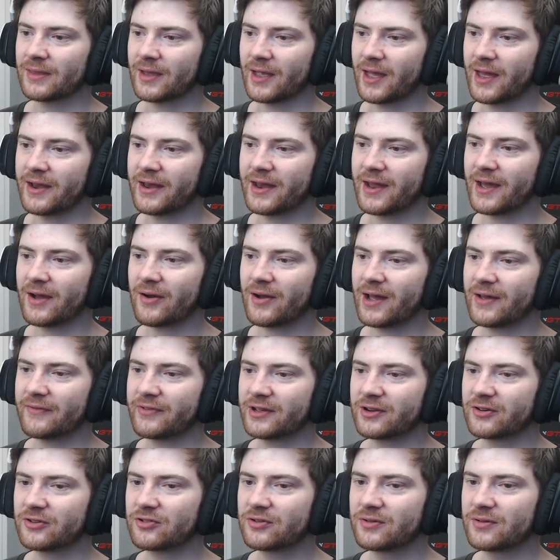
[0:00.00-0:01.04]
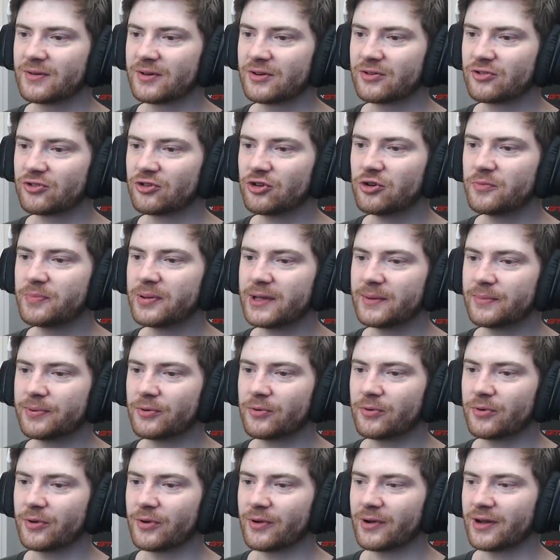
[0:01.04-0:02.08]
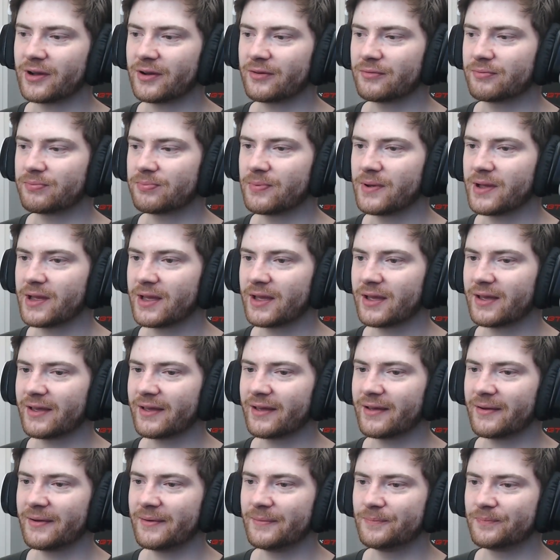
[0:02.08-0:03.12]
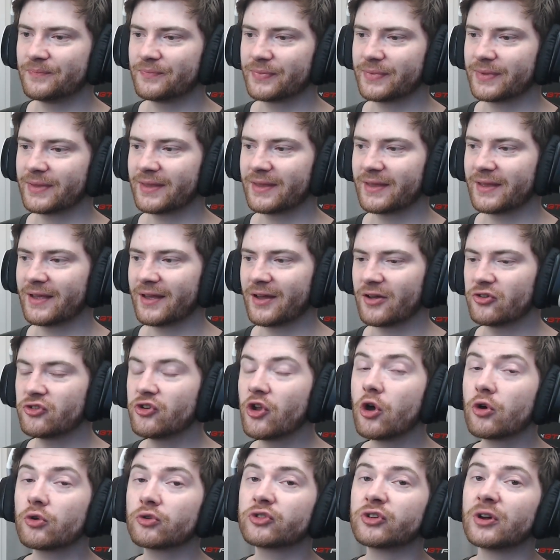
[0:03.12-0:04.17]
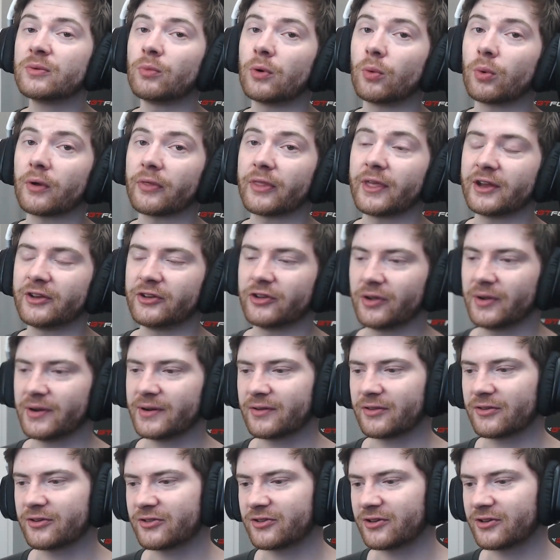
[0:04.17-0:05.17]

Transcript: And now having two people who know somewhat what they're doing at the